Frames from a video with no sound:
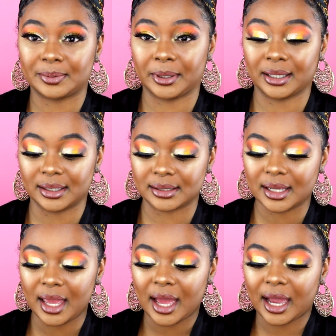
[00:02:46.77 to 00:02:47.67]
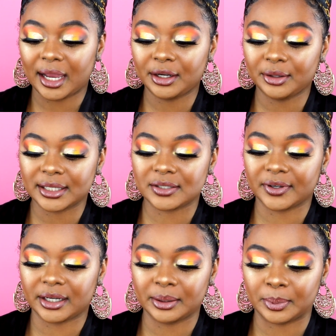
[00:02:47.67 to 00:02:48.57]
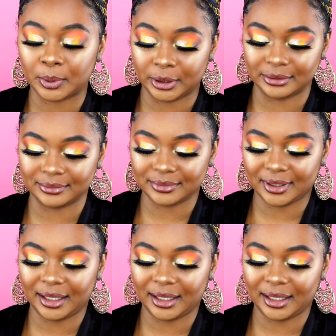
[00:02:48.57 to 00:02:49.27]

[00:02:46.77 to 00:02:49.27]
because I know that's very important,